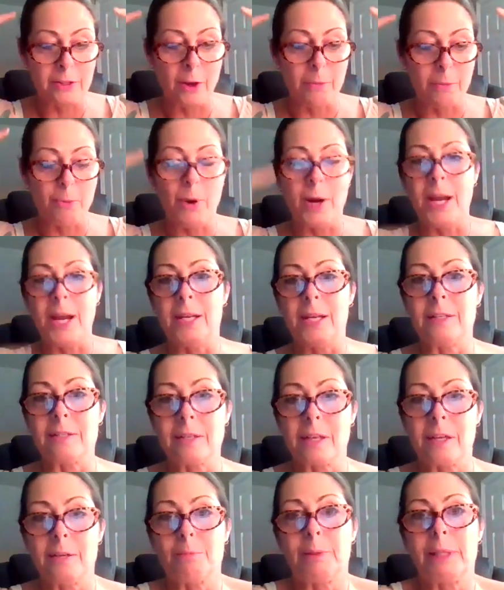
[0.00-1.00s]
our brain
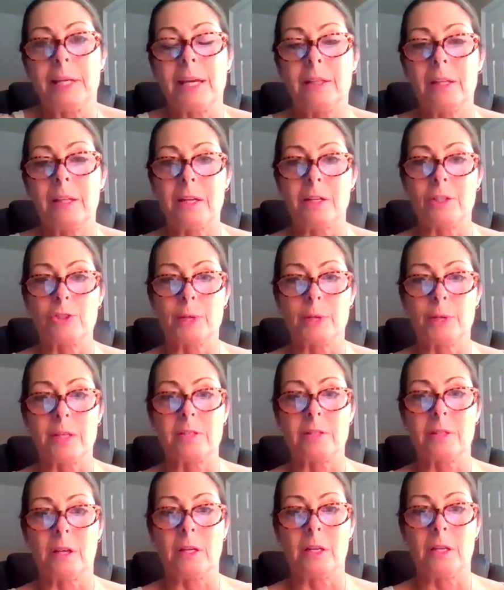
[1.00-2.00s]
can play a lot of
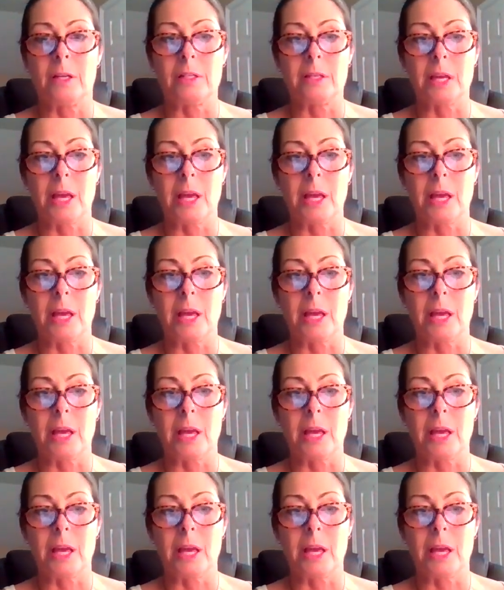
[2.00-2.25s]
tricks on us.